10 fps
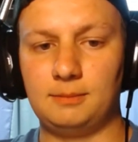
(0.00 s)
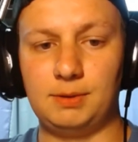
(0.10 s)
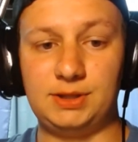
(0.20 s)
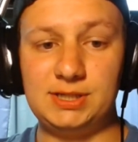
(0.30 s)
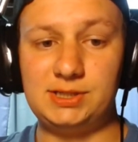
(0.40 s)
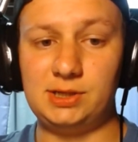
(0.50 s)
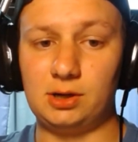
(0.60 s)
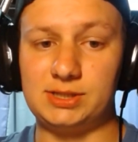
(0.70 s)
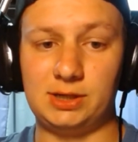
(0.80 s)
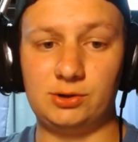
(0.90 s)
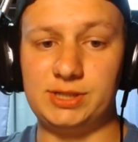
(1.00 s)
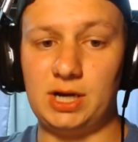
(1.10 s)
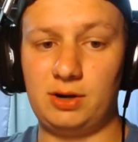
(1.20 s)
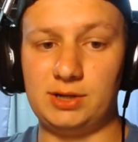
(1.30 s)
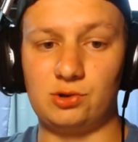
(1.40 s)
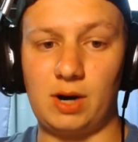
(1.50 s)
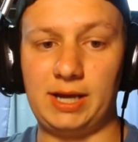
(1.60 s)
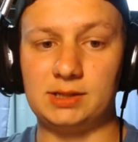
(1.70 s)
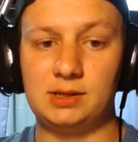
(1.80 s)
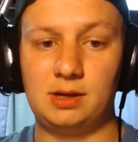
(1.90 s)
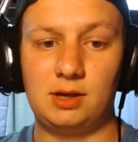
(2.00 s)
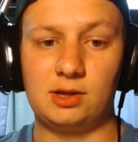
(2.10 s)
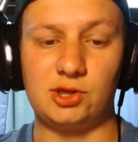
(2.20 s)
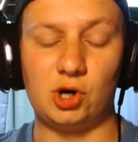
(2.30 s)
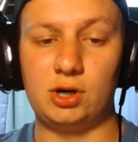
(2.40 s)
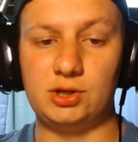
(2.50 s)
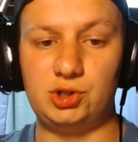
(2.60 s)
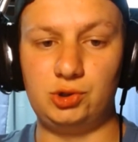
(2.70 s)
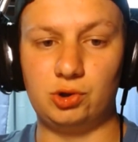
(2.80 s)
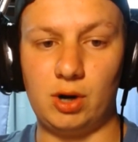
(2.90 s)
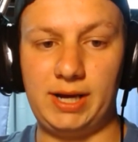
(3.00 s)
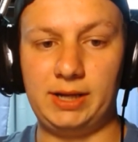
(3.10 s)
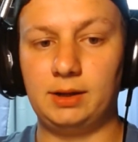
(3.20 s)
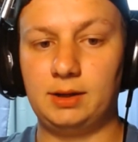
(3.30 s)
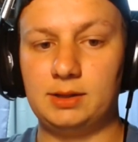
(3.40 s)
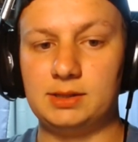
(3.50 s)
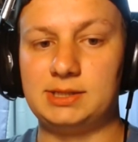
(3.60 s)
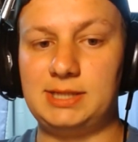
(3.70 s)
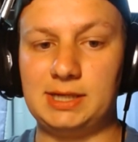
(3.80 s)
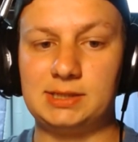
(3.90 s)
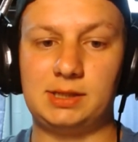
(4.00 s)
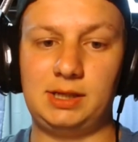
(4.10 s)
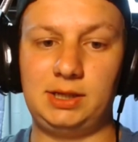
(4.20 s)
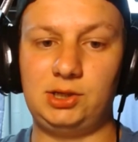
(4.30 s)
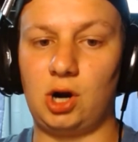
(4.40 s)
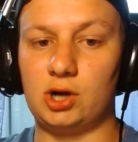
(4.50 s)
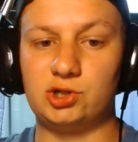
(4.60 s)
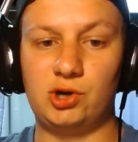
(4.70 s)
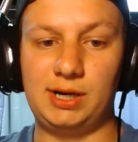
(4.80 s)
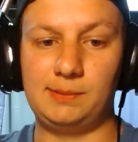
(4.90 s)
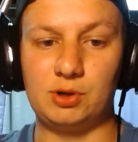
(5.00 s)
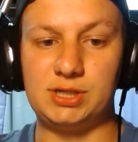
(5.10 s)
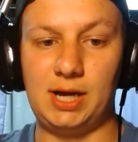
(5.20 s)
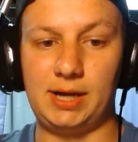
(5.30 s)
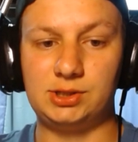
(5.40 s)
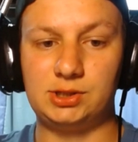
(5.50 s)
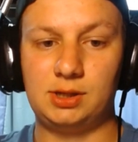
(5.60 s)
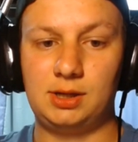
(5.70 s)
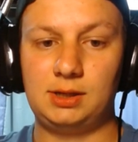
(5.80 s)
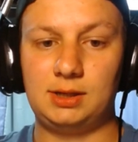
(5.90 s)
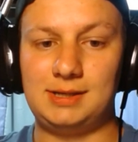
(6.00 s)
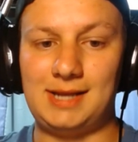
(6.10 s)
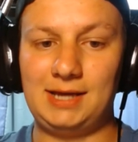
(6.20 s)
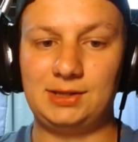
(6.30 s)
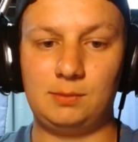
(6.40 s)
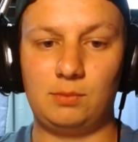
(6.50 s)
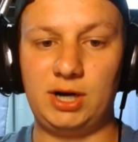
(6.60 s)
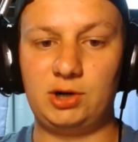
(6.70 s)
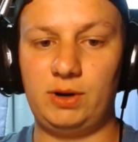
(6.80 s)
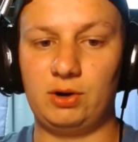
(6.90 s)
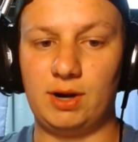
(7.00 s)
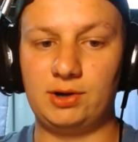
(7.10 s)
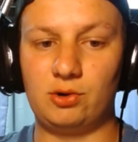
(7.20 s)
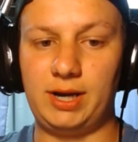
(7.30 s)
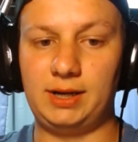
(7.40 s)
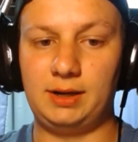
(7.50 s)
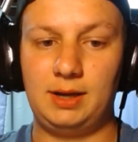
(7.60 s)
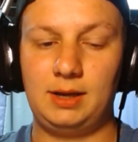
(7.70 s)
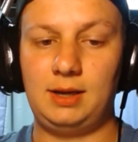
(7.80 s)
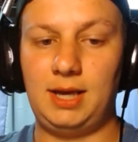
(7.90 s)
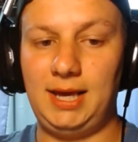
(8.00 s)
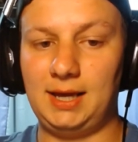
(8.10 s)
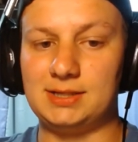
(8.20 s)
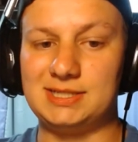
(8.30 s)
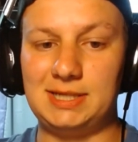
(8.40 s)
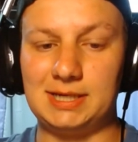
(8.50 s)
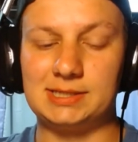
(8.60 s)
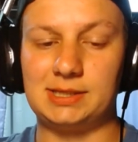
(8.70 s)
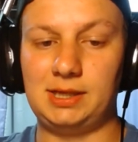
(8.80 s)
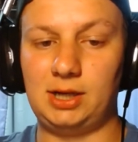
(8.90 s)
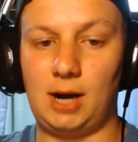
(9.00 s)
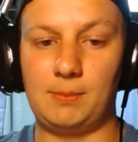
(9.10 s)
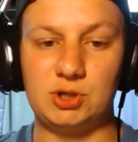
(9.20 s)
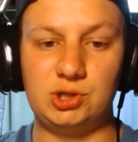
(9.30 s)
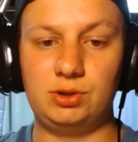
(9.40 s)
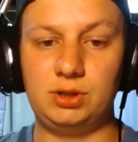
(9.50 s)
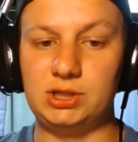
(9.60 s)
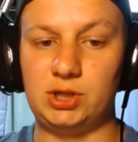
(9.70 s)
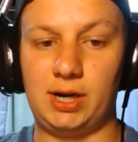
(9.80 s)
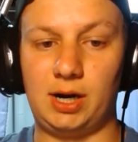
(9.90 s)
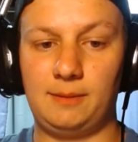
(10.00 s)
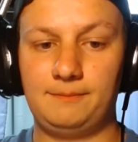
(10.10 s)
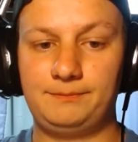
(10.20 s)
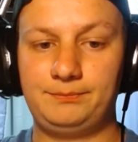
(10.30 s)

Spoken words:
But this year, Singletary has ranked 3rd in juke rate, 6th in yards created per touch, 9th in breakaway run rate, and 6th in opportunity share.